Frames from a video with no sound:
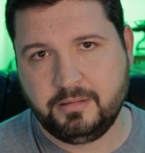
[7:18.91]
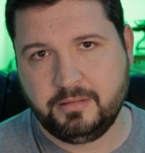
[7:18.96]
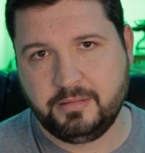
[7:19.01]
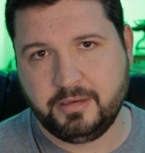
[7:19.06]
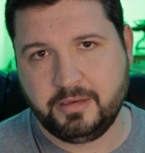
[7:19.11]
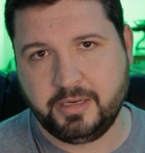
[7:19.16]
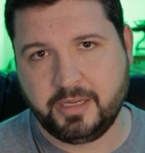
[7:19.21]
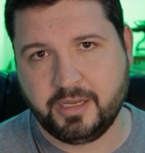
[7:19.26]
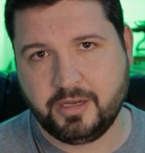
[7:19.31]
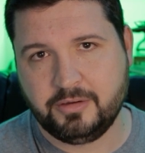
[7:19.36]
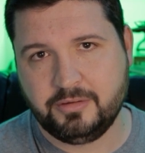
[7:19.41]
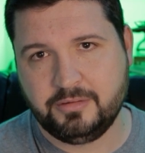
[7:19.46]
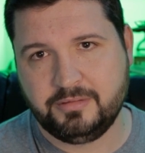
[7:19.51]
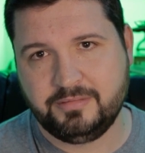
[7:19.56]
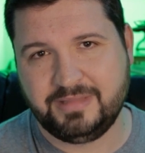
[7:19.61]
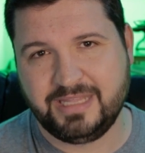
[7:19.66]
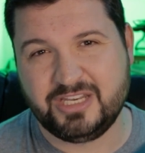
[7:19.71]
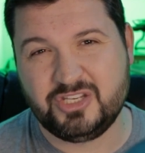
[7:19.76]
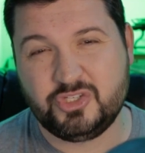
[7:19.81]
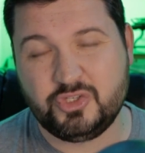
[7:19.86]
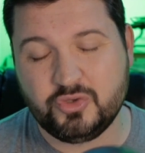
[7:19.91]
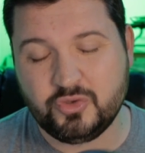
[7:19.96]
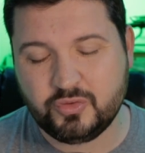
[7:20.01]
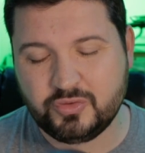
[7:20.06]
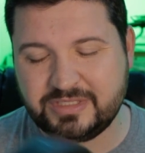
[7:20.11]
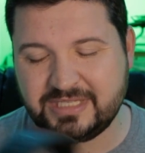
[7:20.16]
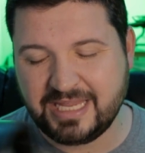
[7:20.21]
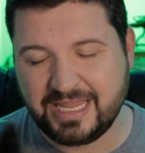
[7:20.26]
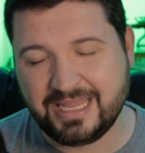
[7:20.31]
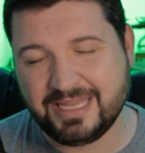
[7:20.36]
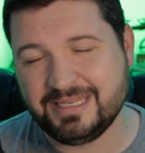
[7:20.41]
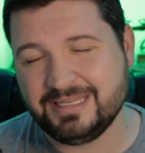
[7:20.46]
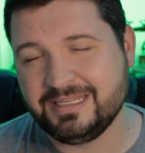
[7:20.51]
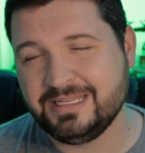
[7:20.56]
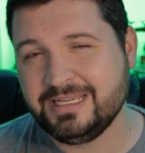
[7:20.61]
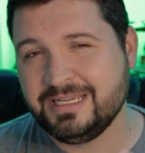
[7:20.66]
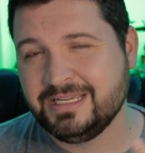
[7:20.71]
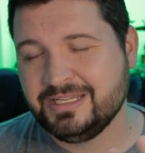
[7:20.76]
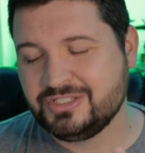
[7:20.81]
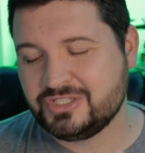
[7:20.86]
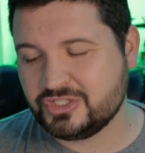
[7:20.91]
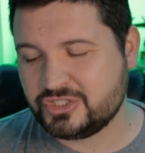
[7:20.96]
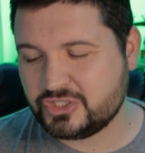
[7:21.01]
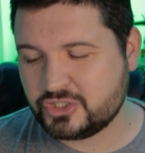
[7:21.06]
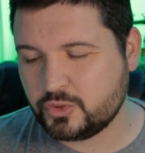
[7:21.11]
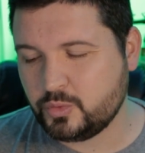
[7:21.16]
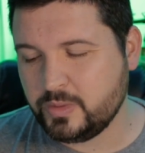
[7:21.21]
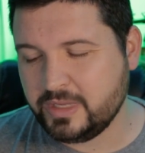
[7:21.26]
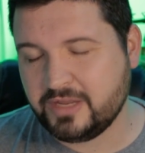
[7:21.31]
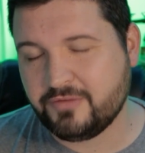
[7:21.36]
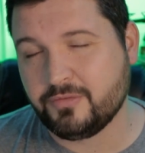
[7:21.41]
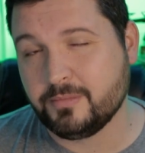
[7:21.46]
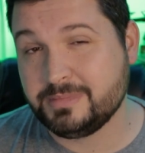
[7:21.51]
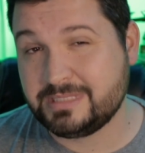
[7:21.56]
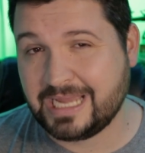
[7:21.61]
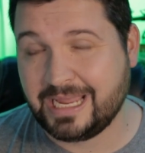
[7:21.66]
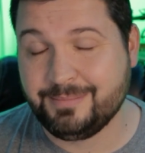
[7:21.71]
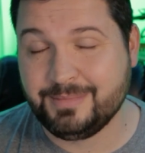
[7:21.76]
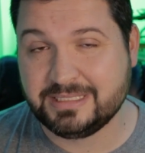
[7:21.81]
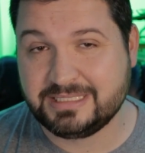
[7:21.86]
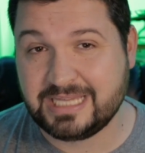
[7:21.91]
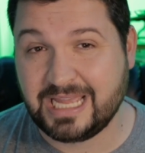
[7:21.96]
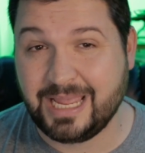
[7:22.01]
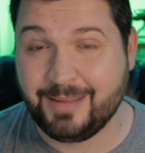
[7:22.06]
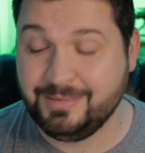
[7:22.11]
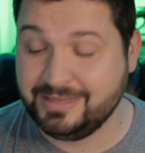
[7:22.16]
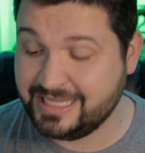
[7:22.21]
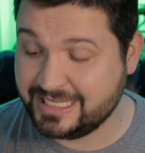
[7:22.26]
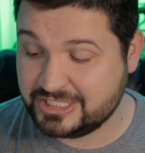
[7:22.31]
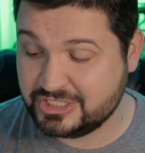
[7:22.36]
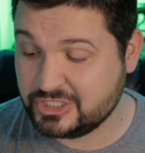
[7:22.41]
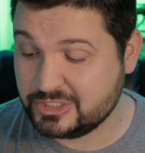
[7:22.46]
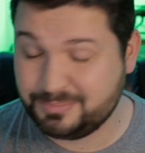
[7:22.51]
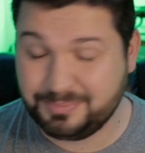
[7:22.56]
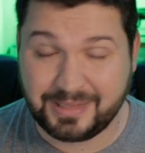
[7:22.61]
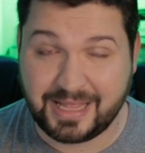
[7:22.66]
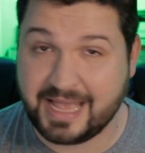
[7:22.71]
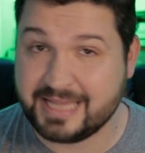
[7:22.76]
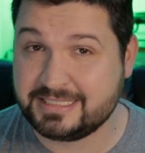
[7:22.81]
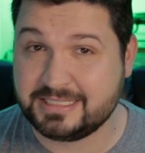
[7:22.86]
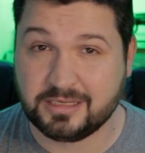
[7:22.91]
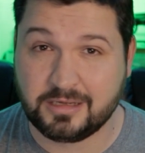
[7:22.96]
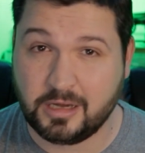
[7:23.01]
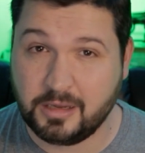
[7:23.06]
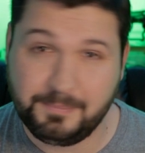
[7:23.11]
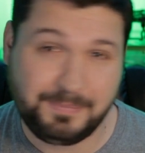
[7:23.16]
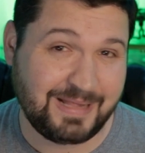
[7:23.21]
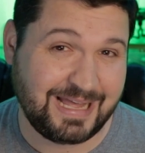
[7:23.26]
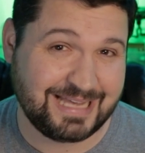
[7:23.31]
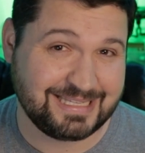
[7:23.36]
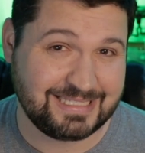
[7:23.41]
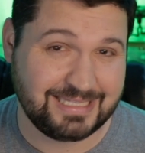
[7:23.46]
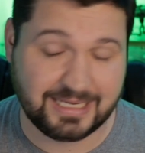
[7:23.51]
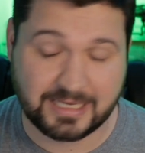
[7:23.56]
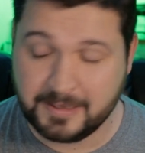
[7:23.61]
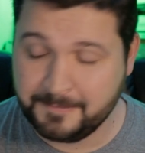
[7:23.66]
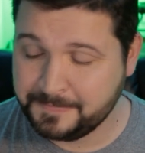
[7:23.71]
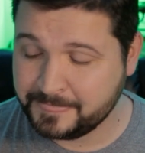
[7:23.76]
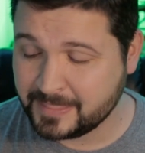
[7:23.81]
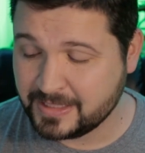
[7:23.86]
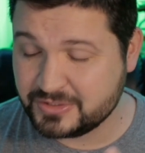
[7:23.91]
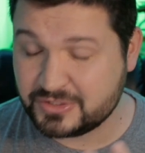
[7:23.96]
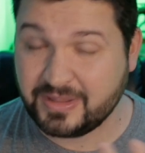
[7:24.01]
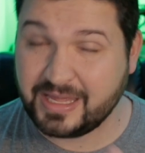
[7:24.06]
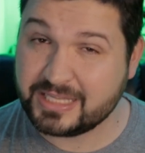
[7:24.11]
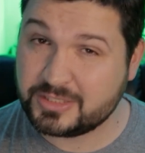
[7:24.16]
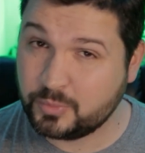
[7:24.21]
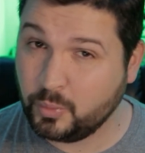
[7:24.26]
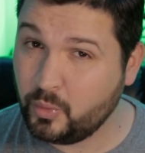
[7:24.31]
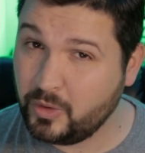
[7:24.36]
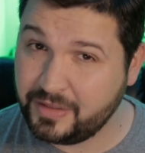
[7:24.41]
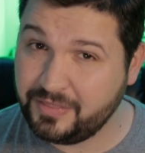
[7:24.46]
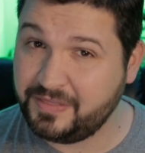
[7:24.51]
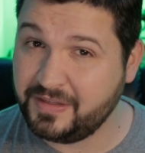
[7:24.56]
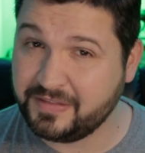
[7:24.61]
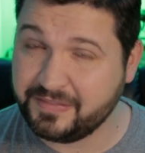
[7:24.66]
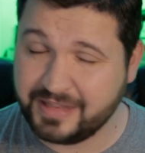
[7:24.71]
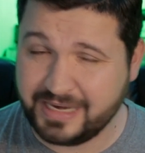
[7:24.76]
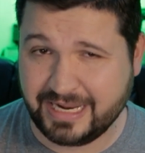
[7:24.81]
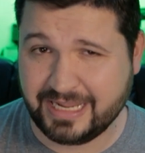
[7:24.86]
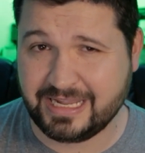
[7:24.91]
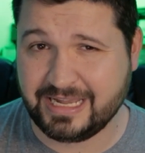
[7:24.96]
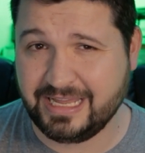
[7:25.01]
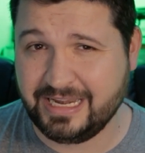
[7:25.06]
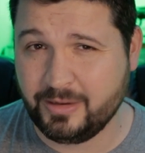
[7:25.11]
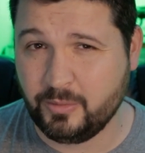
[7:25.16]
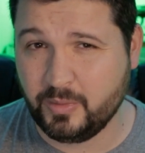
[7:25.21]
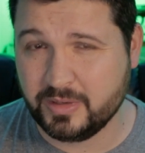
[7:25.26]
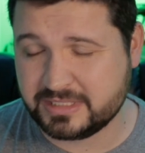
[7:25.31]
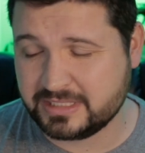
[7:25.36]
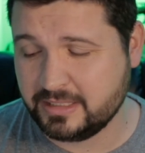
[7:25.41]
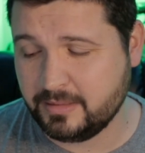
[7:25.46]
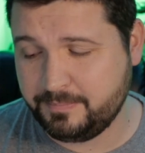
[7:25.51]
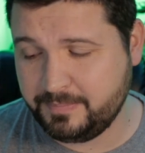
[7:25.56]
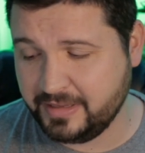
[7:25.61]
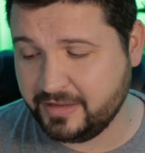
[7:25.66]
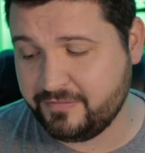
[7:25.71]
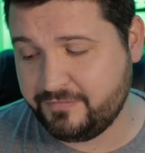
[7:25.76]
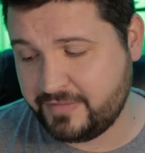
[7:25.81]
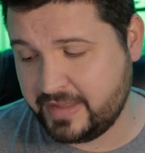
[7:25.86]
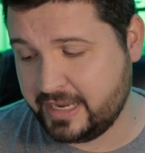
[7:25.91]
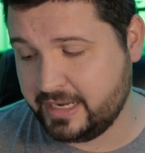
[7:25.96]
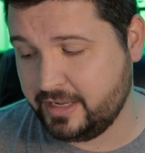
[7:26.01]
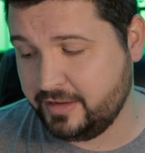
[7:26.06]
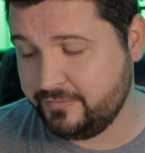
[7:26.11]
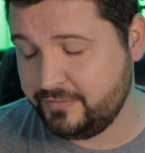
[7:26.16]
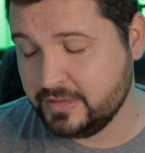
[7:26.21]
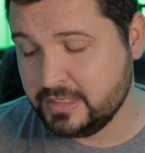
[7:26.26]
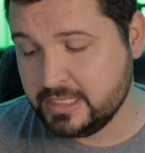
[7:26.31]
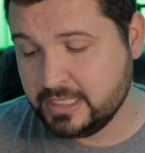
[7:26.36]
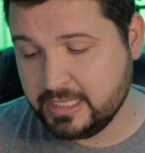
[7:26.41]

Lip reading: There you go. They do tend to squeak from time to time, and that's just plastic on plastic. So that's one thing that I kind of wasn't a big fan of.